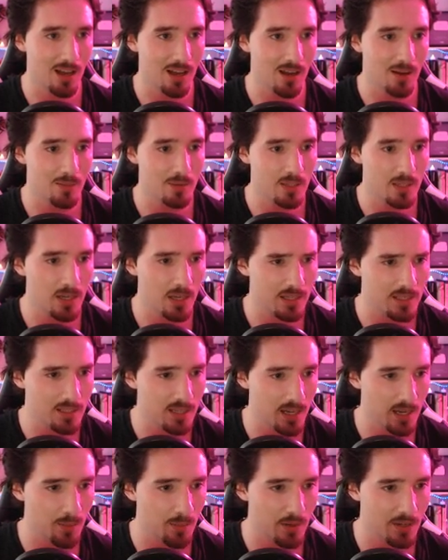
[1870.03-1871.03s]
Did I
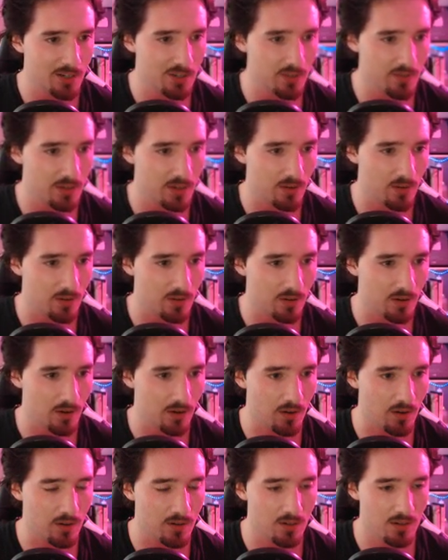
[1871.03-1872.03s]
take a picture of it or not?